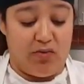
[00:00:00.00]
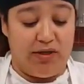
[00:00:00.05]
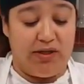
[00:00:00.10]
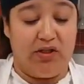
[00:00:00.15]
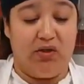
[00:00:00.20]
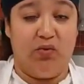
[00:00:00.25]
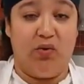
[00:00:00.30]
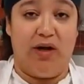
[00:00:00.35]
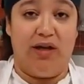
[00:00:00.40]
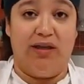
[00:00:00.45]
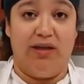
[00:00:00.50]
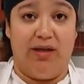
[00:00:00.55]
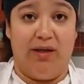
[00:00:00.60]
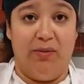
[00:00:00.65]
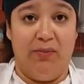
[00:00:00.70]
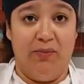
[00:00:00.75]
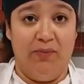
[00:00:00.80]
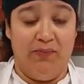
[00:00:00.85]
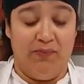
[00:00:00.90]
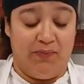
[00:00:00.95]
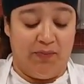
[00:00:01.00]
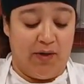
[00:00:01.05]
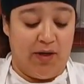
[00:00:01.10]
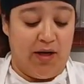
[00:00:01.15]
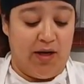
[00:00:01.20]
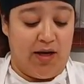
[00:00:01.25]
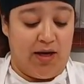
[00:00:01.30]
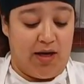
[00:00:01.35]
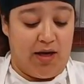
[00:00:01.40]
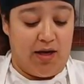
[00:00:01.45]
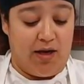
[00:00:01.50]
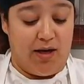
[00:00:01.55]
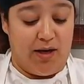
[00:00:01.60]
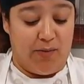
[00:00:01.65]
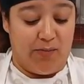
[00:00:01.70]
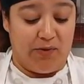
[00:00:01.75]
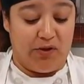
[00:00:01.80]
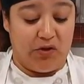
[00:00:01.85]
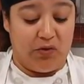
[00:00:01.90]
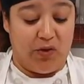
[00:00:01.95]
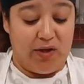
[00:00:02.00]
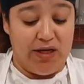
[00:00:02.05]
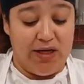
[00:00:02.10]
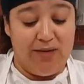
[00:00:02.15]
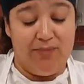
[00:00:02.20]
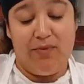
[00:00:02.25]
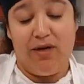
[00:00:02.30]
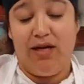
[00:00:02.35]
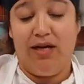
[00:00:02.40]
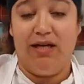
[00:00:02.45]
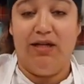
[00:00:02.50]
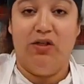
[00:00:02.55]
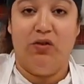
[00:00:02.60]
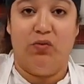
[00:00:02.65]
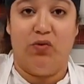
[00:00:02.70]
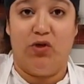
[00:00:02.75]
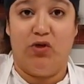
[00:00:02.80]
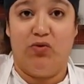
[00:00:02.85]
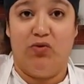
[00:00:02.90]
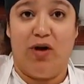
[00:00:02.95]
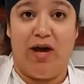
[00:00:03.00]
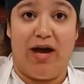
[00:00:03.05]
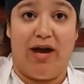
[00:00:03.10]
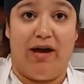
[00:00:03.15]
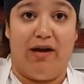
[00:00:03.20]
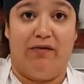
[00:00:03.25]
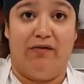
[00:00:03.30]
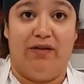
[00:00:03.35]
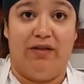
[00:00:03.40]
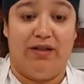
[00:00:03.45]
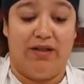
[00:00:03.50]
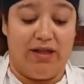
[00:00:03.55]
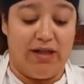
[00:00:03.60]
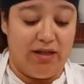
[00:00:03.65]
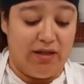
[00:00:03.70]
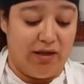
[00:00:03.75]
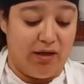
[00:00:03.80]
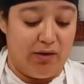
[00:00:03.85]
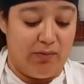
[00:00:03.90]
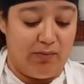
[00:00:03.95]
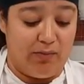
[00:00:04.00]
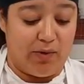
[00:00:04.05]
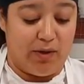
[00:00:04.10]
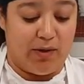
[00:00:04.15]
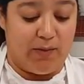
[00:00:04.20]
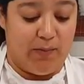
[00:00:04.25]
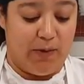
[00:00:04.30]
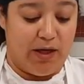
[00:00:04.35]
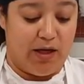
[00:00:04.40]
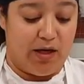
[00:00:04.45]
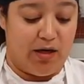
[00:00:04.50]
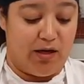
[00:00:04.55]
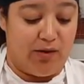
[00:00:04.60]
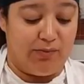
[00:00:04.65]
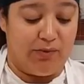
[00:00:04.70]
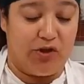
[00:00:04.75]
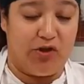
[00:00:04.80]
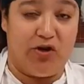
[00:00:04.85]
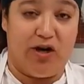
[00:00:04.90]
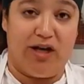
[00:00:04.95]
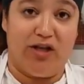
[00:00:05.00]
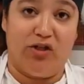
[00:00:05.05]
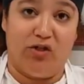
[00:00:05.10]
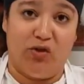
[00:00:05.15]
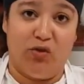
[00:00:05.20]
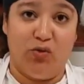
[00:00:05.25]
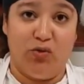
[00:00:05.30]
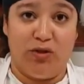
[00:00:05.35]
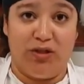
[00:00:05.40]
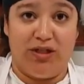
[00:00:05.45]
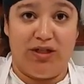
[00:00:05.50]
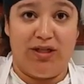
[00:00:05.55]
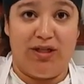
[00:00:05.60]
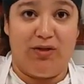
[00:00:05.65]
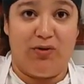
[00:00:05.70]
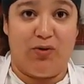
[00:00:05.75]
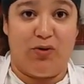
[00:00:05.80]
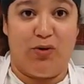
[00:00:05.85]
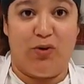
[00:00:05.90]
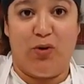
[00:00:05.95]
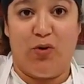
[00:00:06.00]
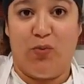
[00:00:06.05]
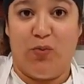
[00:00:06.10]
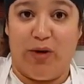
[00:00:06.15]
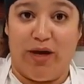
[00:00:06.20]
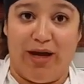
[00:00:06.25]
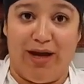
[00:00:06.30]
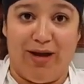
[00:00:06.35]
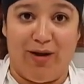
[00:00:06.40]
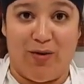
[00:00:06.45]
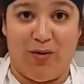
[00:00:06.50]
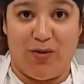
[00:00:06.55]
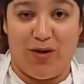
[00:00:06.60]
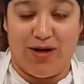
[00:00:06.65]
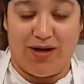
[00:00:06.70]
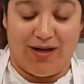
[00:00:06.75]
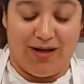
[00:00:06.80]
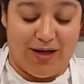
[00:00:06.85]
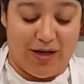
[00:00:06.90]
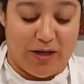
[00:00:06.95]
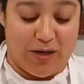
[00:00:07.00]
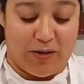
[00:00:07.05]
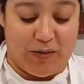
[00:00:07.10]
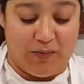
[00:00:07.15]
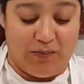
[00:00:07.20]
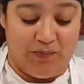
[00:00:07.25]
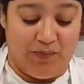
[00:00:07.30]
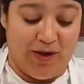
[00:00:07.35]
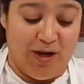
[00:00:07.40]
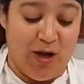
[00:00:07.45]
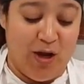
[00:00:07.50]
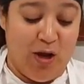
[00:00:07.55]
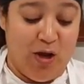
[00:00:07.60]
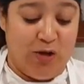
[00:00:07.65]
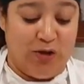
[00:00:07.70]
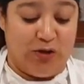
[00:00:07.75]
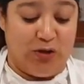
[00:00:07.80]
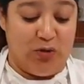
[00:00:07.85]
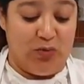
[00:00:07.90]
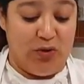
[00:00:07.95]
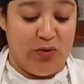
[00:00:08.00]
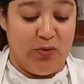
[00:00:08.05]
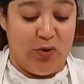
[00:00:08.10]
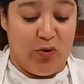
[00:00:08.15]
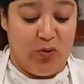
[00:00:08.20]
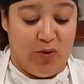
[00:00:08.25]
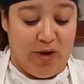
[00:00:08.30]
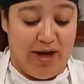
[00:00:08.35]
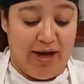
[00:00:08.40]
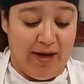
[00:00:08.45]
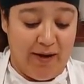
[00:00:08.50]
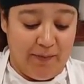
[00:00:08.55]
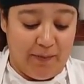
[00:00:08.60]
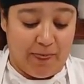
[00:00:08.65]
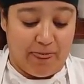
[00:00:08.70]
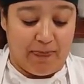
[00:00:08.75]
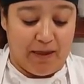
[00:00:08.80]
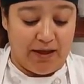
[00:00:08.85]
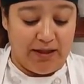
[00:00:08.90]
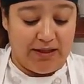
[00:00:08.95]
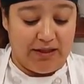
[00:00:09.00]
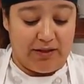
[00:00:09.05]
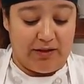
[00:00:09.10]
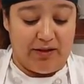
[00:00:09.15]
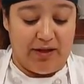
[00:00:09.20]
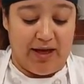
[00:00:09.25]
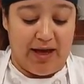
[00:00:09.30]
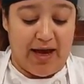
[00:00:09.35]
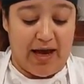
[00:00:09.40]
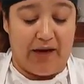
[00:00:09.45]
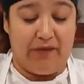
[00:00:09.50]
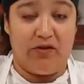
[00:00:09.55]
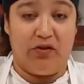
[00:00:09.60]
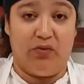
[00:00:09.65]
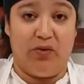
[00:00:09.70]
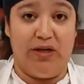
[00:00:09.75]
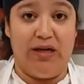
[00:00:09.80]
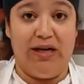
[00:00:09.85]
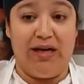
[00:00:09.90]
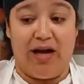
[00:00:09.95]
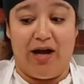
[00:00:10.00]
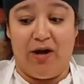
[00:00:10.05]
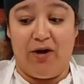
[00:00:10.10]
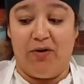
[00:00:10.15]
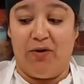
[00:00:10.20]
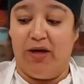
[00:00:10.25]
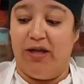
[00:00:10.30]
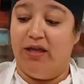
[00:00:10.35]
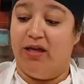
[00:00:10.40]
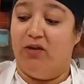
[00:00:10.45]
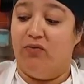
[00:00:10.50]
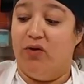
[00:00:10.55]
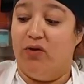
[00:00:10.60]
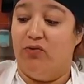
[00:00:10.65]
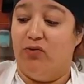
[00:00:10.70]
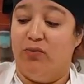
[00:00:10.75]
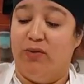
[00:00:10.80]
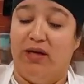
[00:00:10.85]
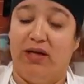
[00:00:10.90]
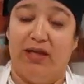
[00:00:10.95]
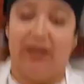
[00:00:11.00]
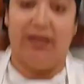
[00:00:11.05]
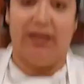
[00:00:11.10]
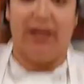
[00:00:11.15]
we sweat them. Sweating means when you have seen them become translucent or opaque or clear. So we will wait until they have sweated out, and then we will begin